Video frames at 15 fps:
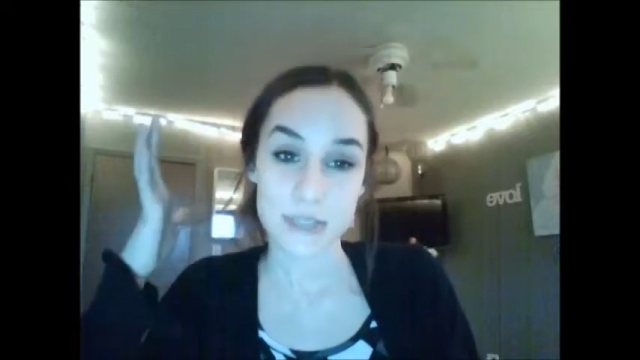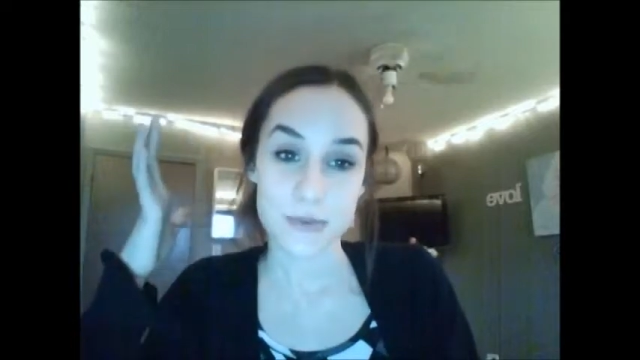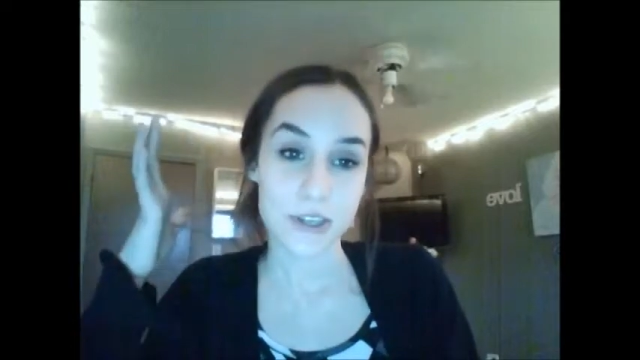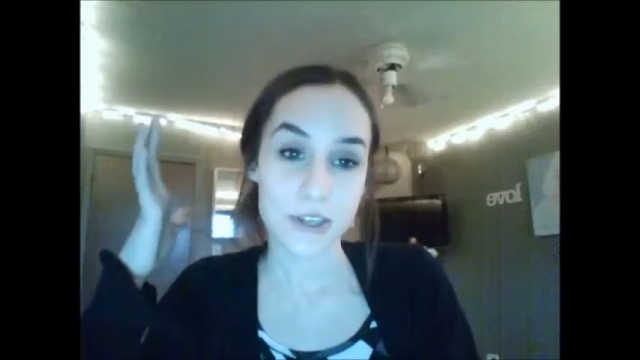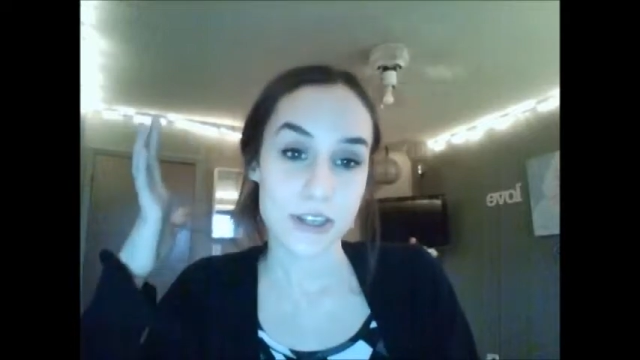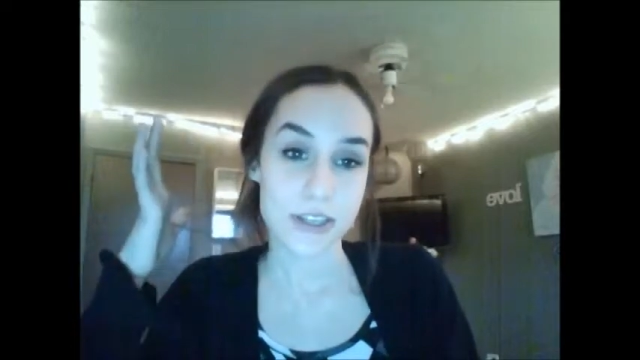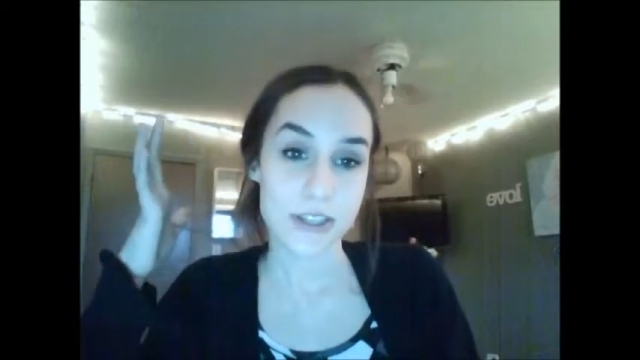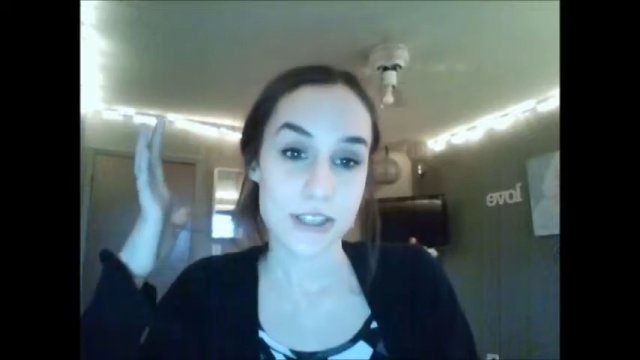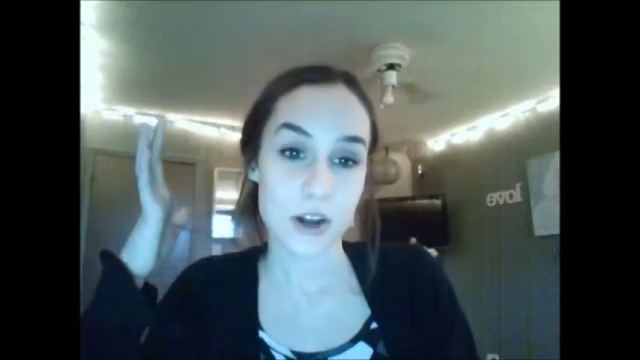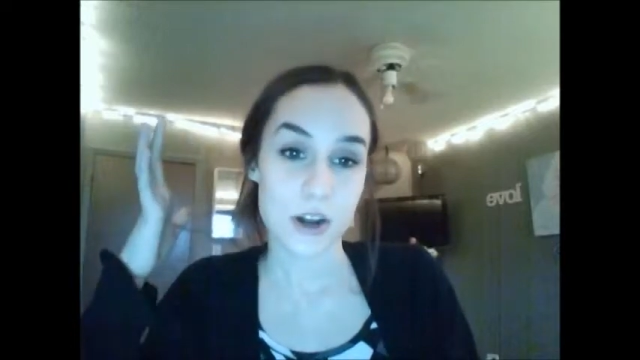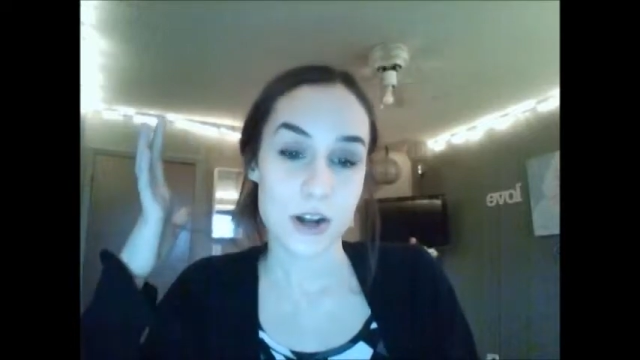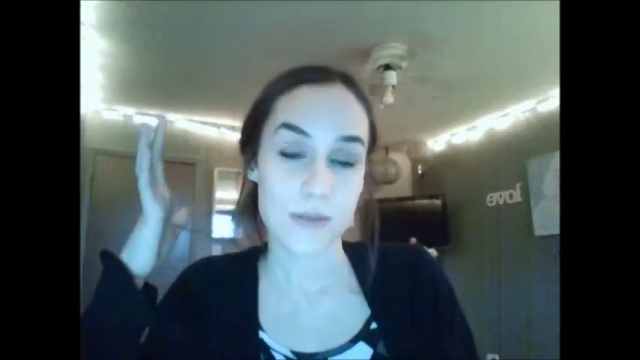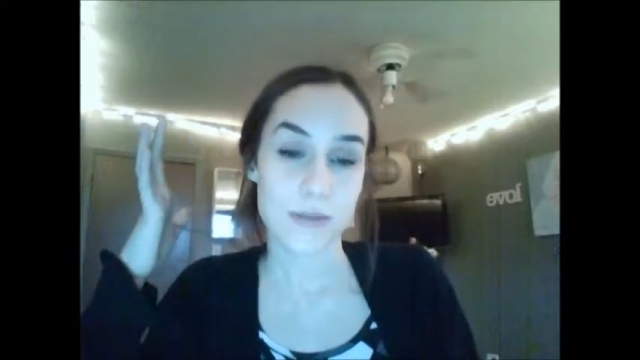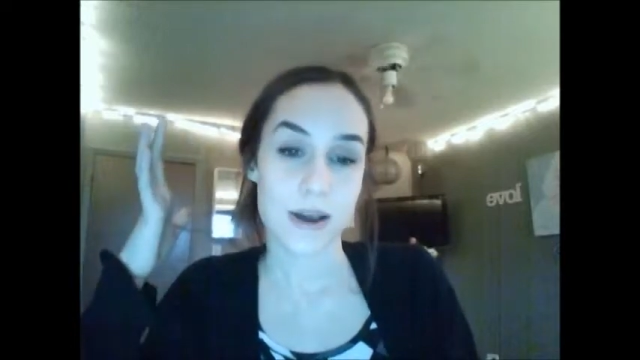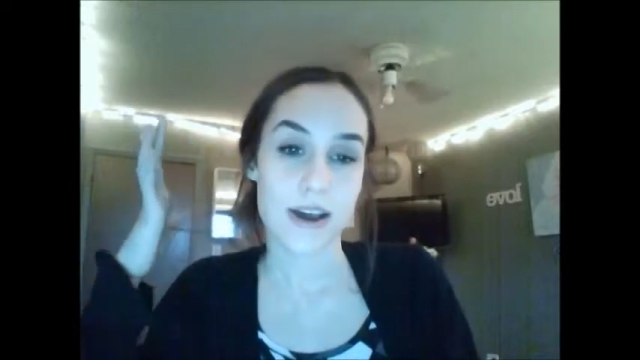we're going to talk
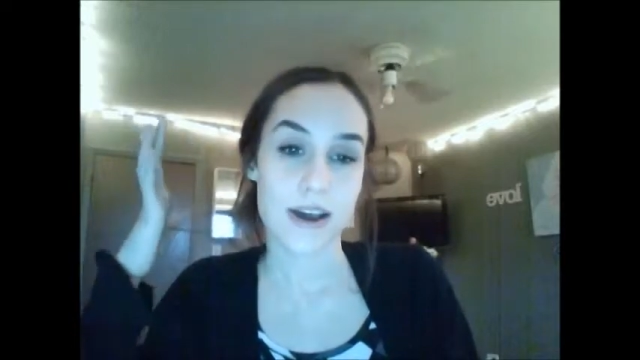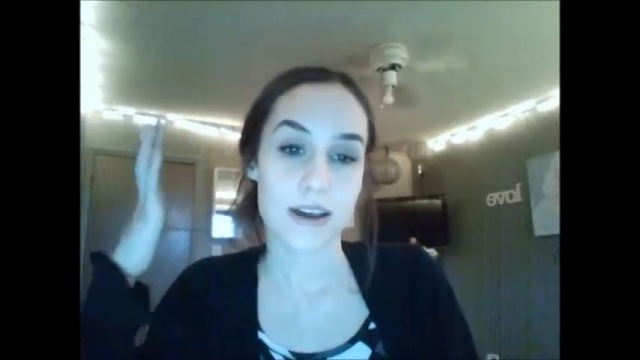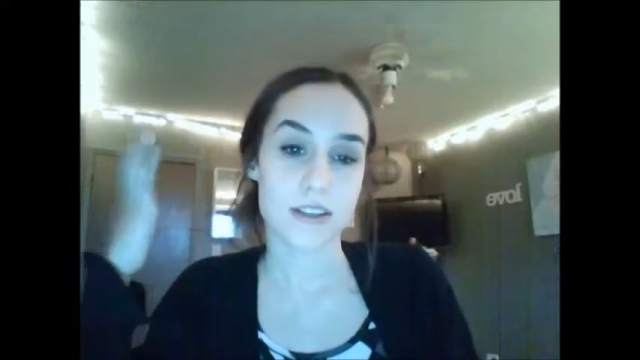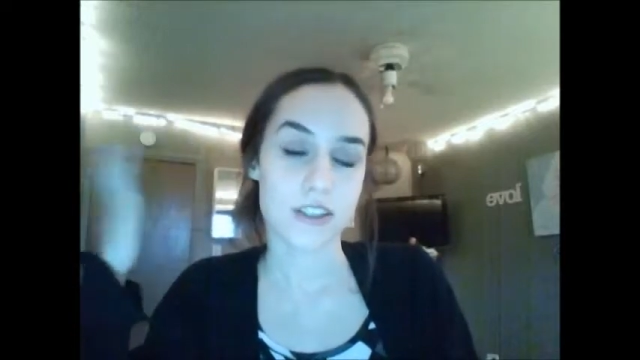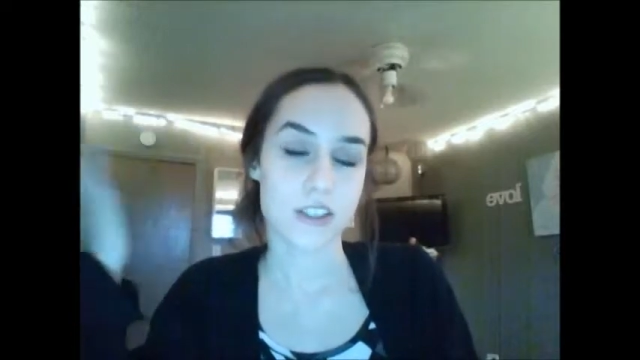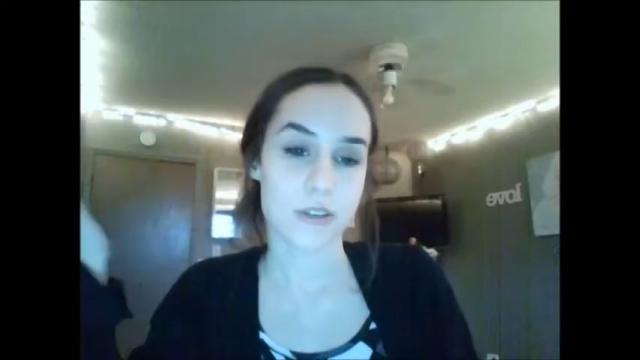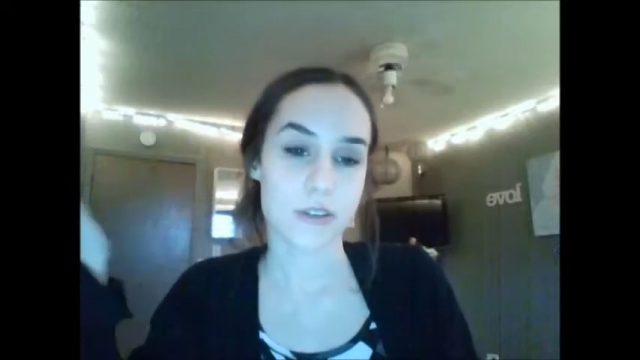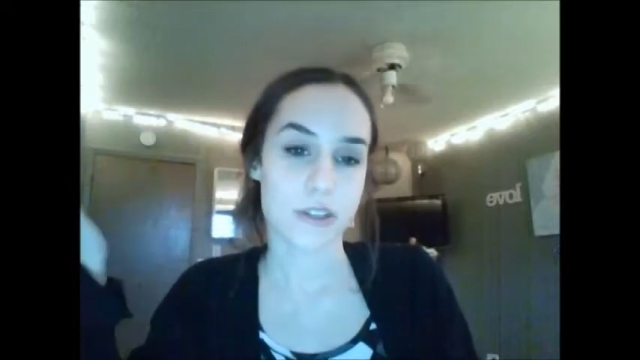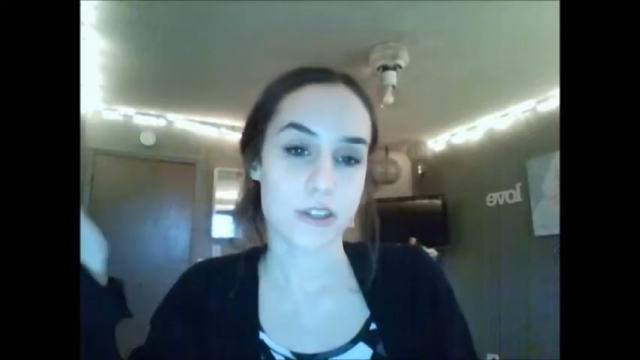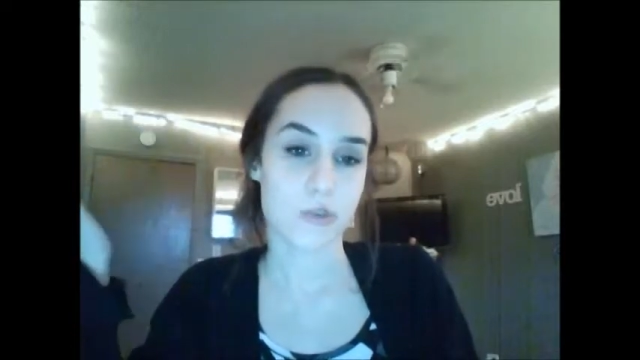about how students